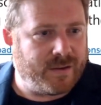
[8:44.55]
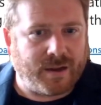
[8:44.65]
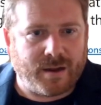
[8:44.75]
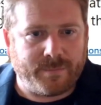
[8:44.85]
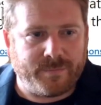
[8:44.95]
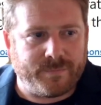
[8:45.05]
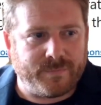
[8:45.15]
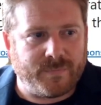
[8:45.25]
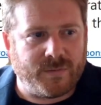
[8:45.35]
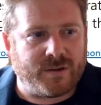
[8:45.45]

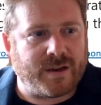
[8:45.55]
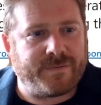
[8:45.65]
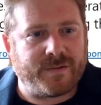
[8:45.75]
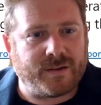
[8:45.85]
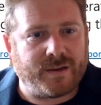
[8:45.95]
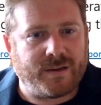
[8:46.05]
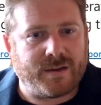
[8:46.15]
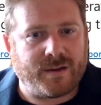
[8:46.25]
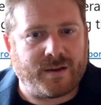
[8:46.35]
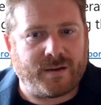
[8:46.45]
You definitely
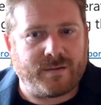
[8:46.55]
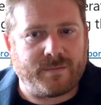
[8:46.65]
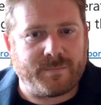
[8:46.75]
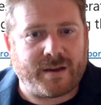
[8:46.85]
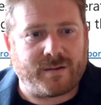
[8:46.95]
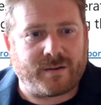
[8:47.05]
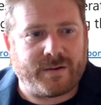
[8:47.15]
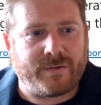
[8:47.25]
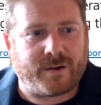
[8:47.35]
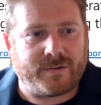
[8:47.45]
can make a lot of
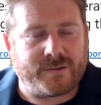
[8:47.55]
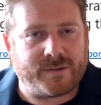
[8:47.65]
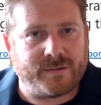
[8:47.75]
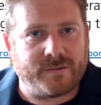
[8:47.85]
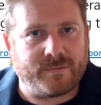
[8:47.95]
inroads.